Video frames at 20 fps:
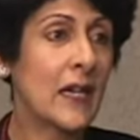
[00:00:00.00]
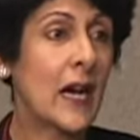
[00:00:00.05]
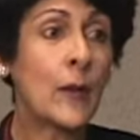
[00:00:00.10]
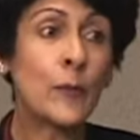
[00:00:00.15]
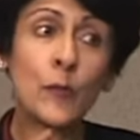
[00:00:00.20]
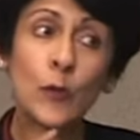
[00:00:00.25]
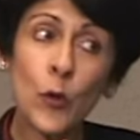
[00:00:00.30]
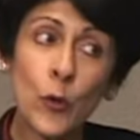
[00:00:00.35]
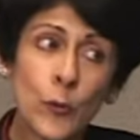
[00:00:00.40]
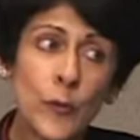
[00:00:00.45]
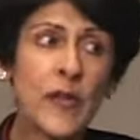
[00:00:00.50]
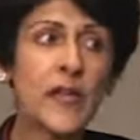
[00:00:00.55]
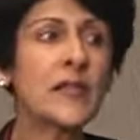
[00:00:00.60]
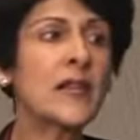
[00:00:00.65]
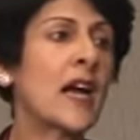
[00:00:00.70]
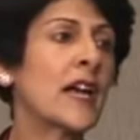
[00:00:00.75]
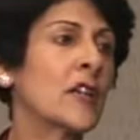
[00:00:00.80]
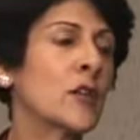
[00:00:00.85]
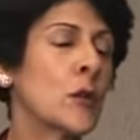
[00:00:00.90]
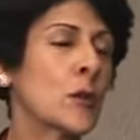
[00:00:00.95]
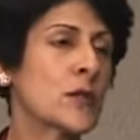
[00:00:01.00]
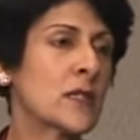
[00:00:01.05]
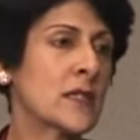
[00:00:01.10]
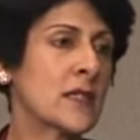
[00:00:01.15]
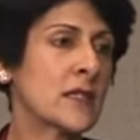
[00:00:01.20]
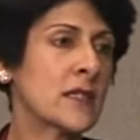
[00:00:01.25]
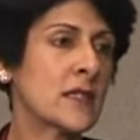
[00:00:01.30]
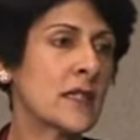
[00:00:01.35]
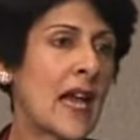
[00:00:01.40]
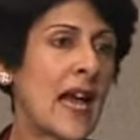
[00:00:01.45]
appropriate
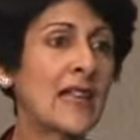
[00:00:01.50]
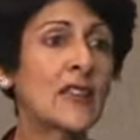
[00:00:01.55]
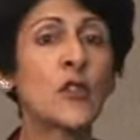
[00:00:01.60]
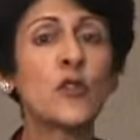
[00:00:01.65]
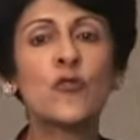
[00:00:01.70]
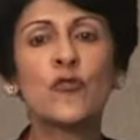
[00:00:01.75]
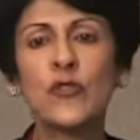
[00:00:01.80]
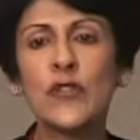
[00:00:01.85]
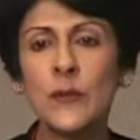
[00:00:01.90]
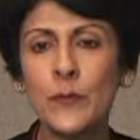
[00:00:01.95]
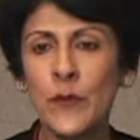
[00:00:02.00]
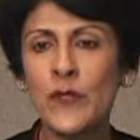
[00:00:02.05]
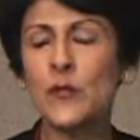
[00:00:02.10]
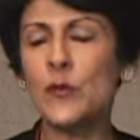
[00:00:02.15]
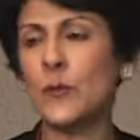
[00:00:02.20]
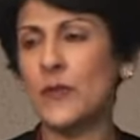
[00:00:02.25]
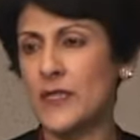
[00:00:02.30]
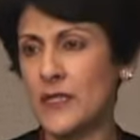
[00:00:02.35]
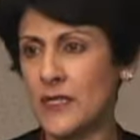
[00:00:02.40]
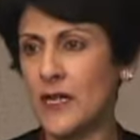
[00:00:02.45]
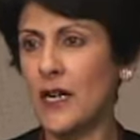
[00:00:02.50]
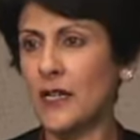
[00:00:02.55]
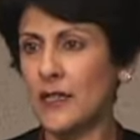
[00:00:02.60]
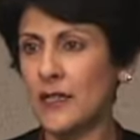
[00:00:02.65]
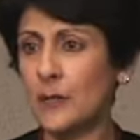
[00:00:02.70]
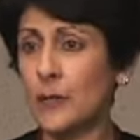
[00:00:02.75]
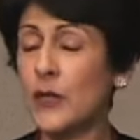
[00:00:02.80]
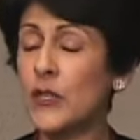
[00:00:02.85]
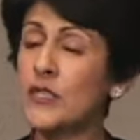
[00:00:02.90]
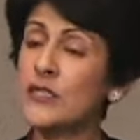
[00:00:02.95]
diagnosis and the treatment to be
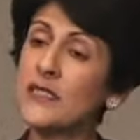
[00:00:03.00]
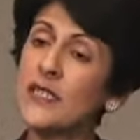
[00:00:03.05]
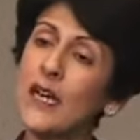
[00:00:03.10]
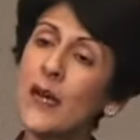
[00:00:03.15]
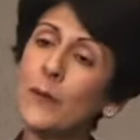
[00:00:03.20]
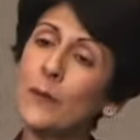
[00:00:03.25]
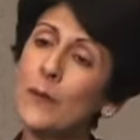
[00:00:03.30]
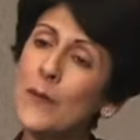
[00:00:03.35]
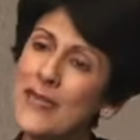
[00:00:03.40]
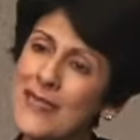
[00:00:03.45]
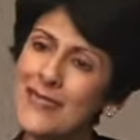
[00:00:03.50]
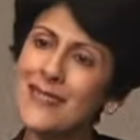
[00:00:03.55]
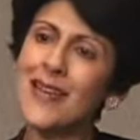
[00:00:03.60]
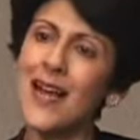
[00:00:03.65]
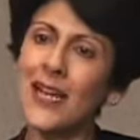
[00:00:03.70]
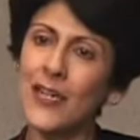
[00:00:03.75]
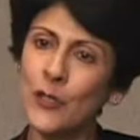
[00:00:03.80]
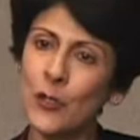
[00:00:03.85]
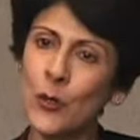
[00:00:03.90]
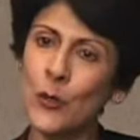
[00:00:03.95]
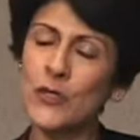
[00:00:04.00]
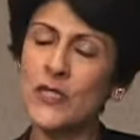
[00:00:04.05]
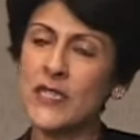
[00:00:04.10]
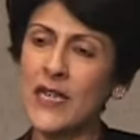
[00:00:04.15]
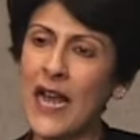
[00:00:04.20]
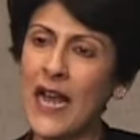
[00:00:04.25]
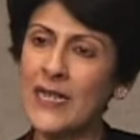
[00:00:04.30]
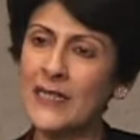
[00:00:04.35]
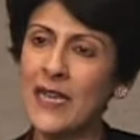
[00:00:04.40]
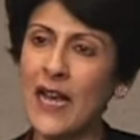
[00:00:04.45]
started because they are misdiagnosed
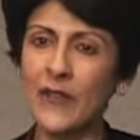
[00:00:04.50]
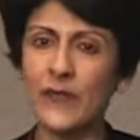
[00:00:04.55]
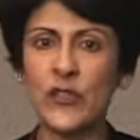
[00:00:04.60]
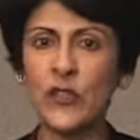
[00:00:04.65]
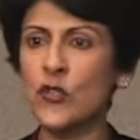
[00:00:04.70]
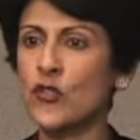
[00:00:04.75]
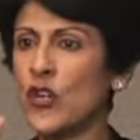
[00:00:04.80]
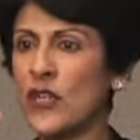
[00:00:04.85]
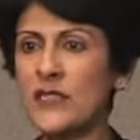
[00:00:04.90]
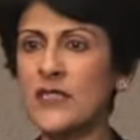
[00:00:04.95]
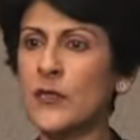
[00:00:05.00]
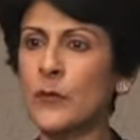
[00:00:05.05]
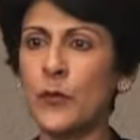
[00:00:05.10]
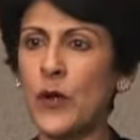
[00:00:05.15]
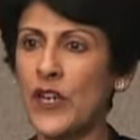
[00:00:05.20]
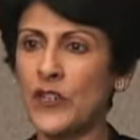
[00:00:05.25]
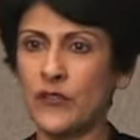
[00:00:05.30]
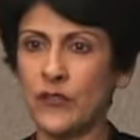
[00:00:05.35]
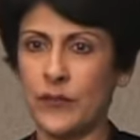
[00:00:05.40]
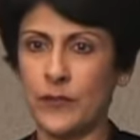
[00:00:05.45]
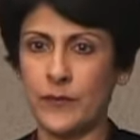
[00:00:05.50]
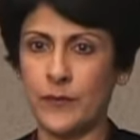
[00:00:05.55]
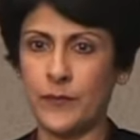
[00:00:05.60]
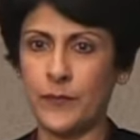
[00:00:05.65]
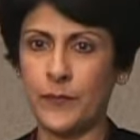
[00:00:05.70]
as having just depression